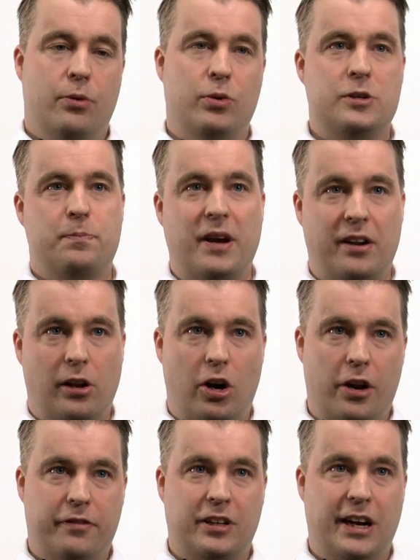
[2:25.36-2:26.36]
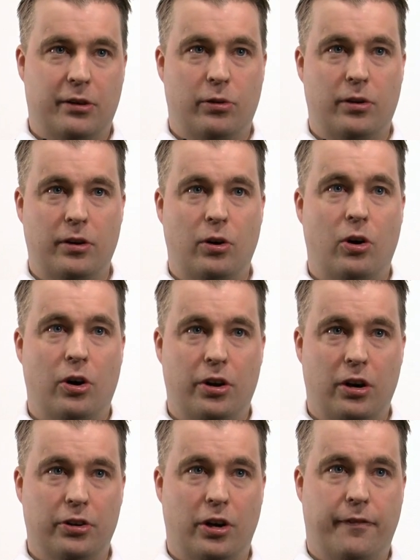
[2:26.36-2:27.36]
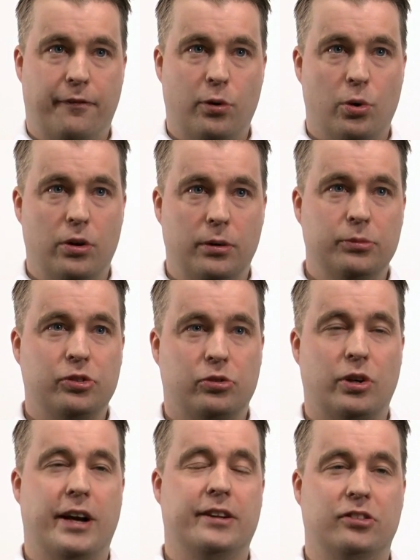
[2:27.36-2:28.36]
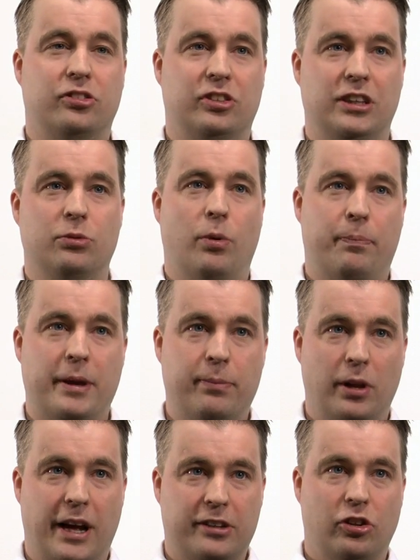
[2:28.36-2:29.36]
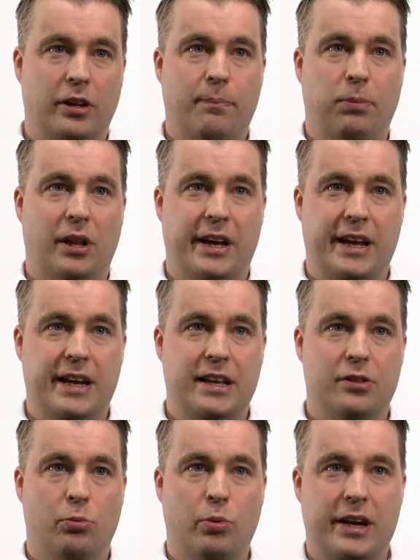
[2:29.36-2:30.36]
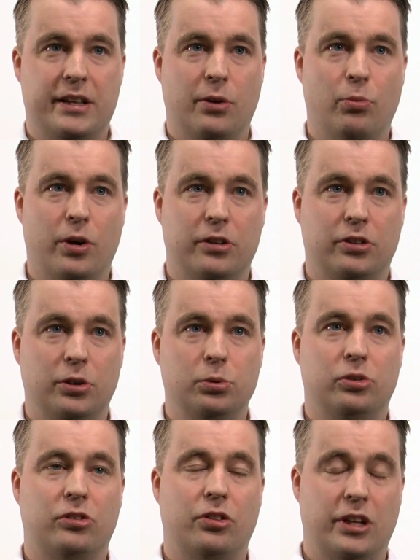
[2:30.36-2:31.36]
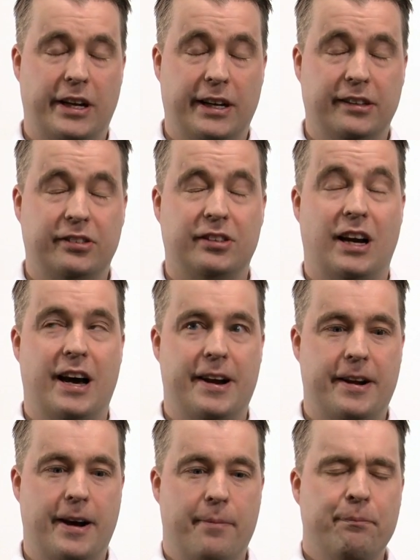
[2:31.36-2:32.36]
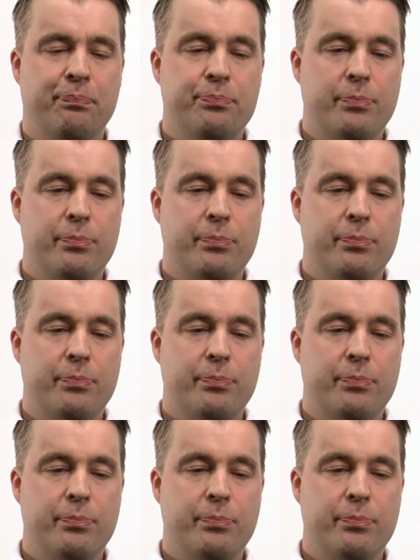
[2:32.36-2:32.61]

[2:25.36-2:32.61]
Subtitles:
We spend a lot of time on our forums trying to see what people actually play, the way they want to do things, and